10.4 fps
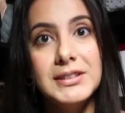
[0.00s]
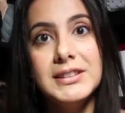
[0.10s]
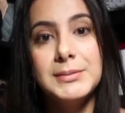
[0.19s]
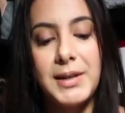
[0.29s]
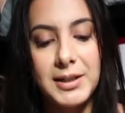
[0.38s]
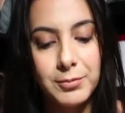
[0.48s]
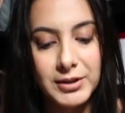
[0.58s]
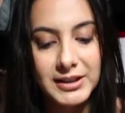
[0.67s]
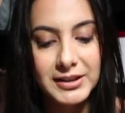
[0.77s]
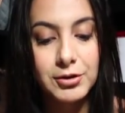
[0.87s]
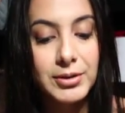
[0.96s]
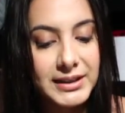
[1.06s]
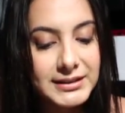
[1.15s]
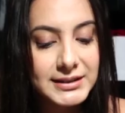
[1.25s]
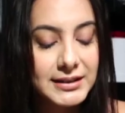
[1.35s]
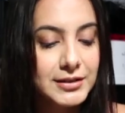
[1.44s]
this bad boy like
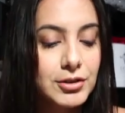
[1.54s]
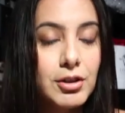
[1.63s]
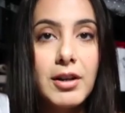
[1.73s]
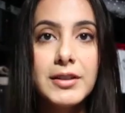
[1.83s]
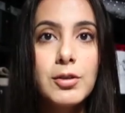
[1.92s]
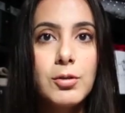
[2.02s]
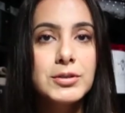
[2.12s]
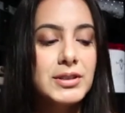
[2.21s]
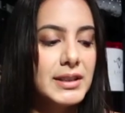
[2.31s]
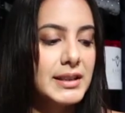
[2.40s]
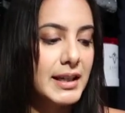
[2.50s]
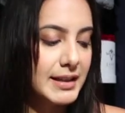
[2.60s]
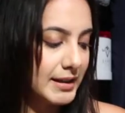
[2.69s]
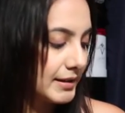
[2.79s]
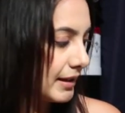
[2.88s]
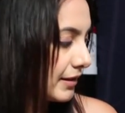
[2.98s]
crazy, and the card holder, like I
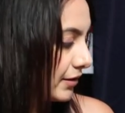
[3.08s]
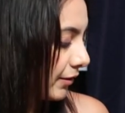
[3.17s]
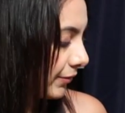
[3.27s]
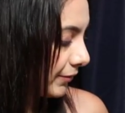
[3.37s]
can't get enough